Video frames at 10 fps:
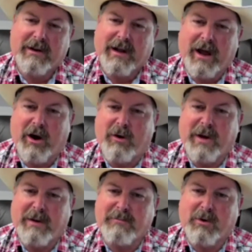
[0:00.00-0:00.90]
how
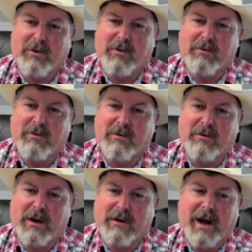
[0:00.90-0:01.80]
people
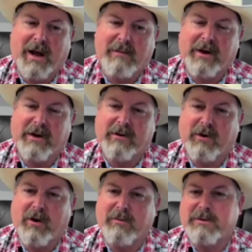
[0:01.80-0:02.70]
might better
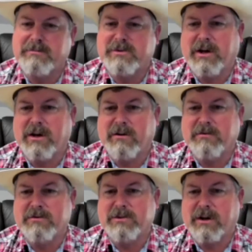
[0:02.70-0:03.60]
arm
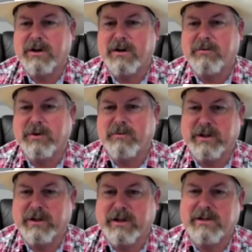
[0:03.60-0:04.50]
themselves
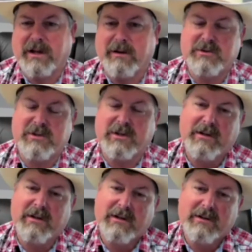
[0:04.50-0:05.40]
when this comes
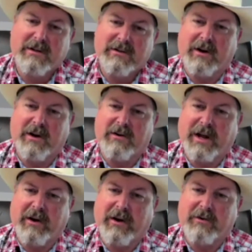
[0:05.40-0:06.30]
to their
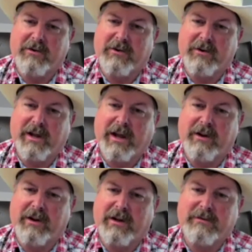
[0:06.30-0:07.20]
town or their
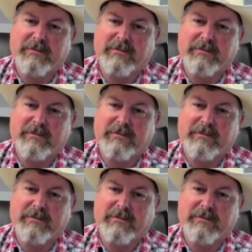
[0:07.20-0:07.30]
county?